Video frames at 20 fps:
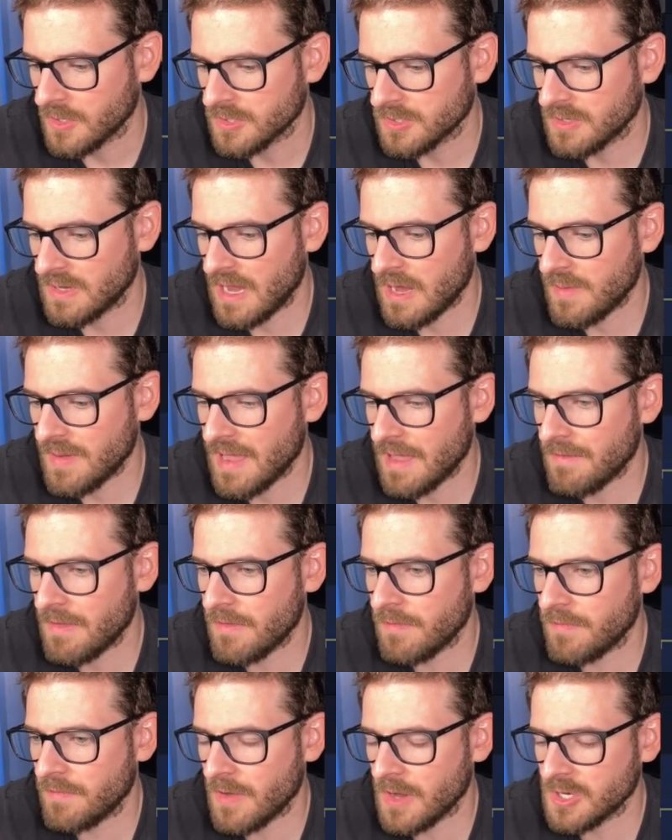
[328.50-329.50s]
So now we have a
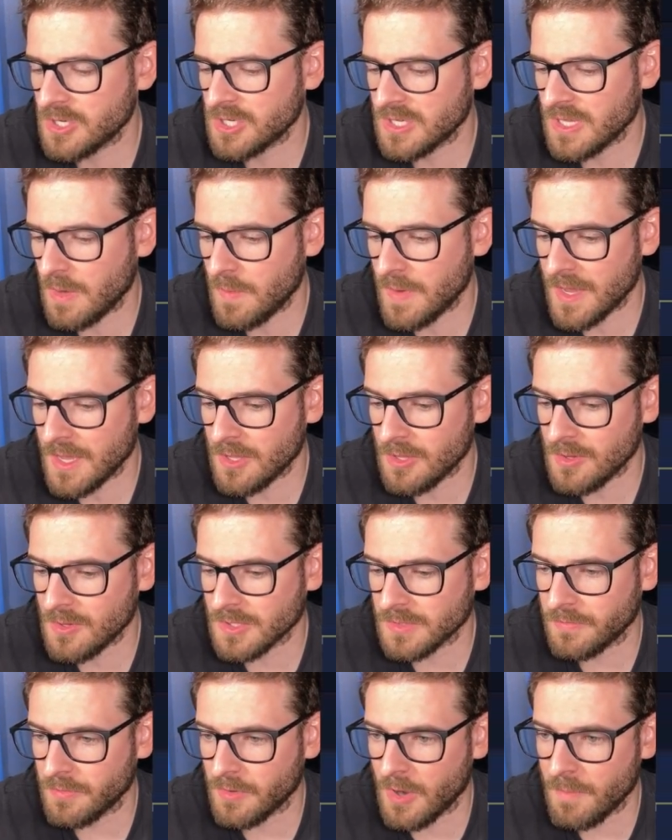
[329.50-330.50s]
function that we can
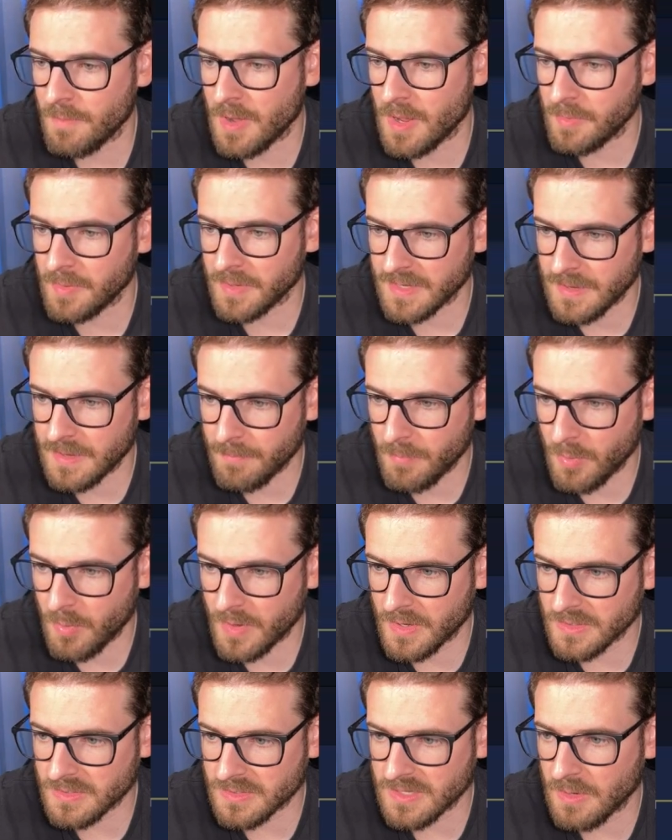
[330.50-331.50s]
use for our public
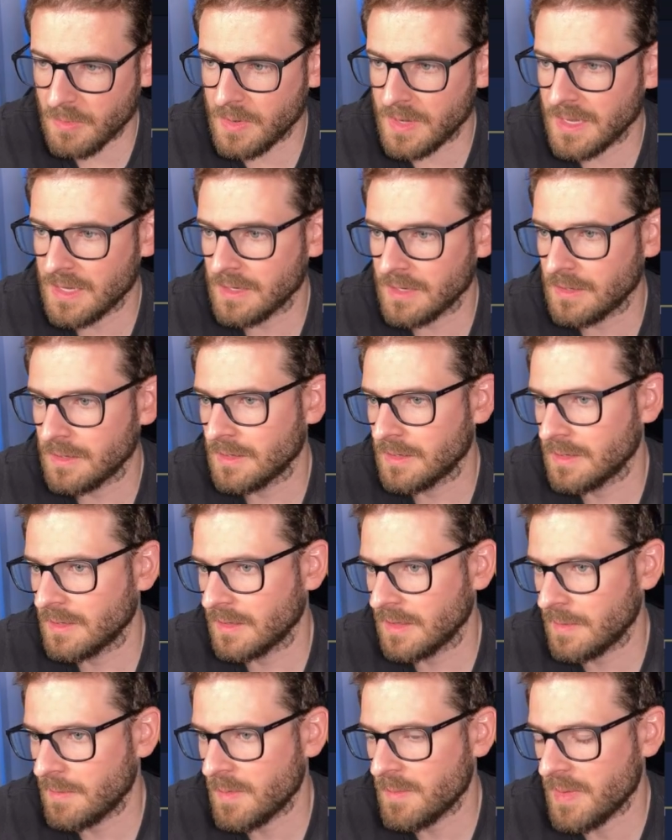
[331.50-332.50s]
endpoints that we can
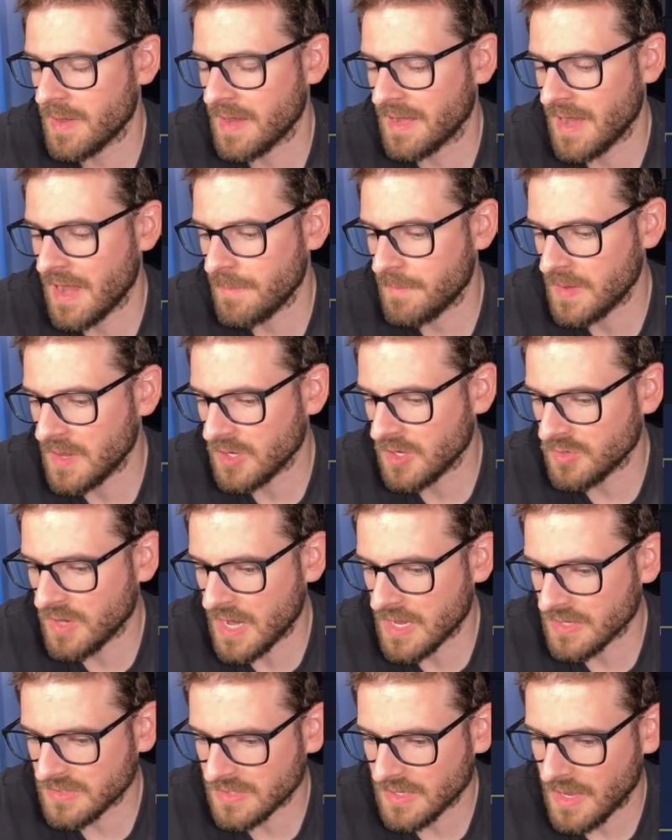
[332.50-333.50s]
limit by an IP
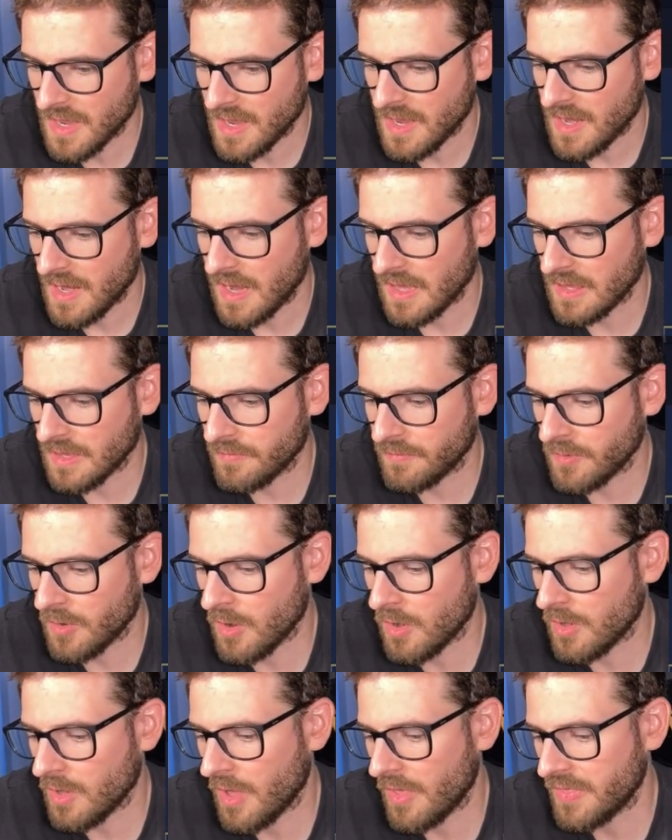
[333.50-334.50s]
address. And then for
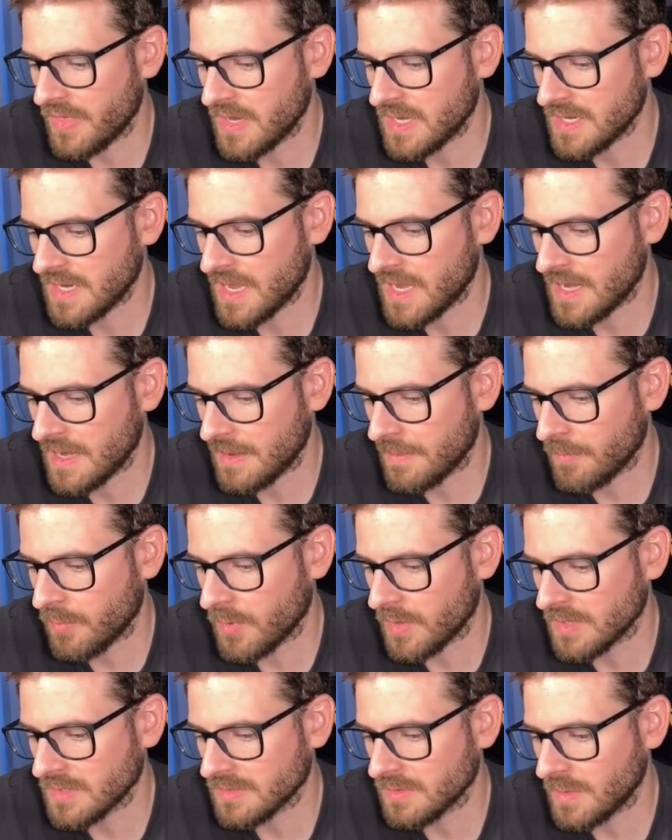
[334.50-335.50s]
all authenticated
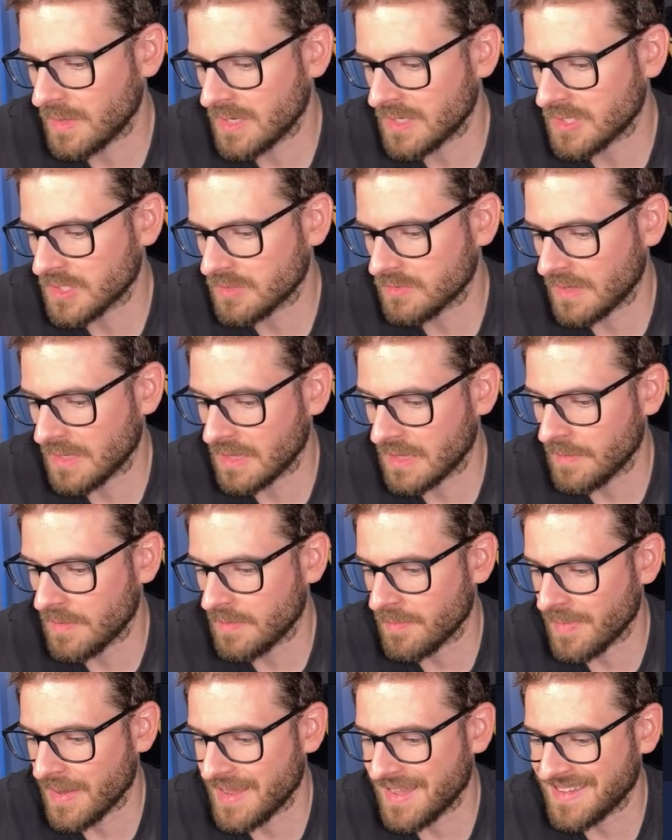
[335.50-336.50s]
endpoints, we could just rate
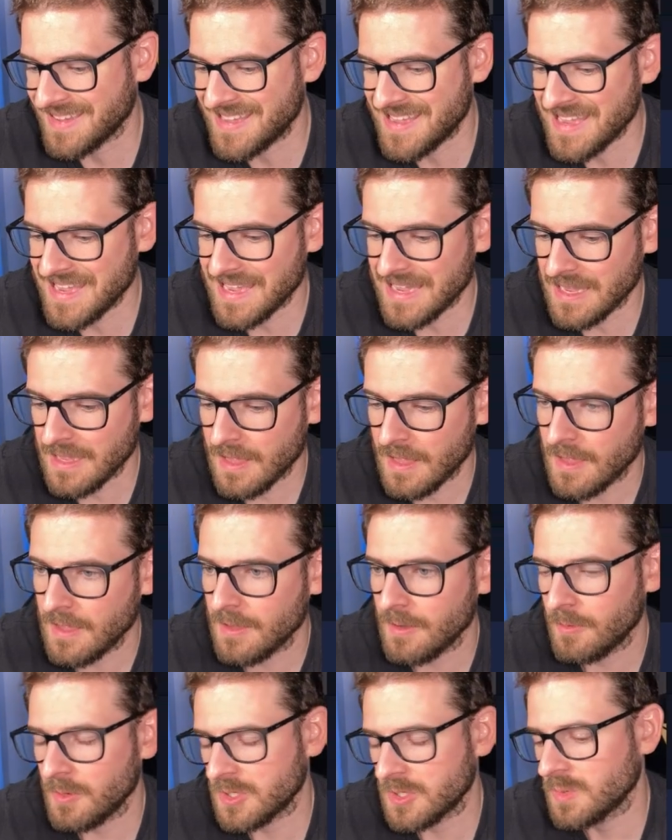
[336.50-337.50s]
limit by a key,
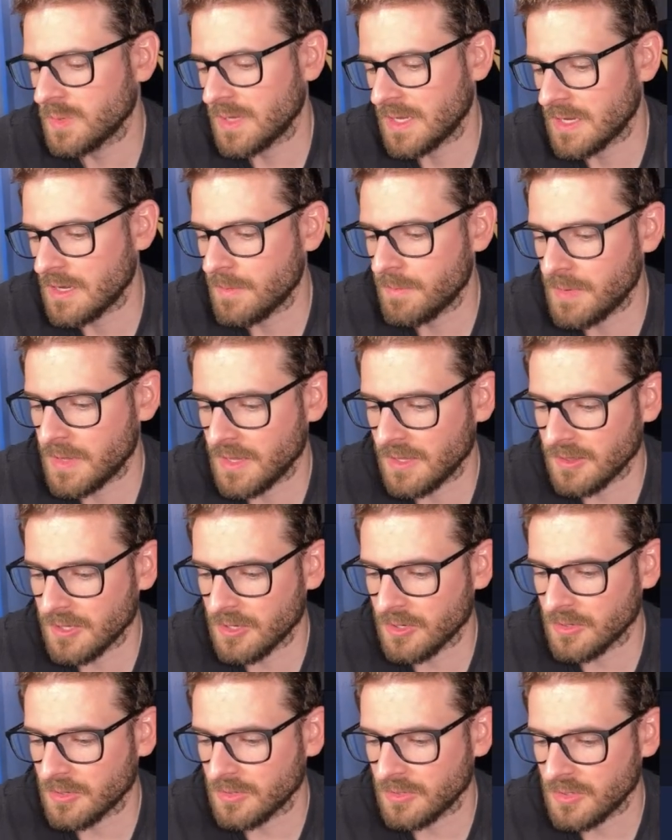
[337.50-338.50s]
which will end up being
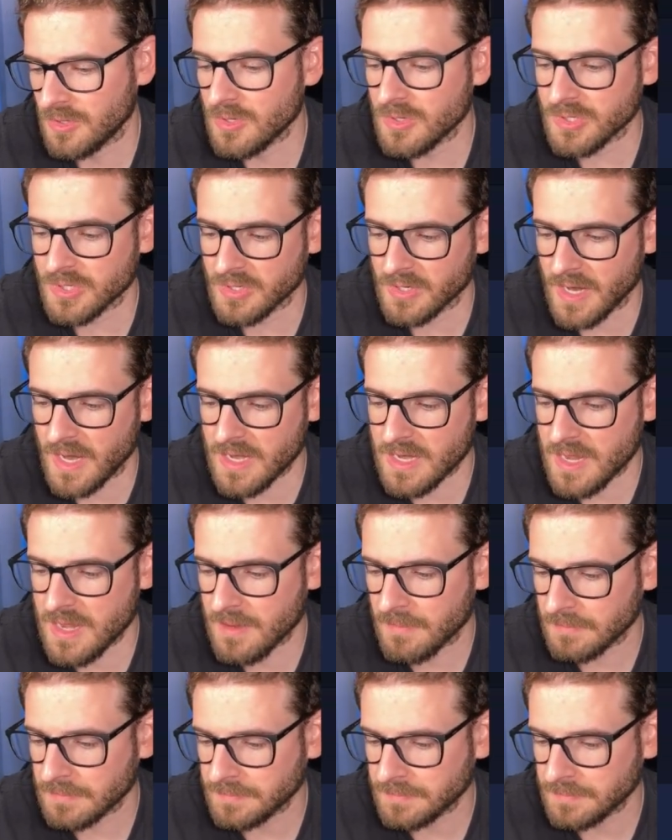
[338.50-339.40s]
their user ID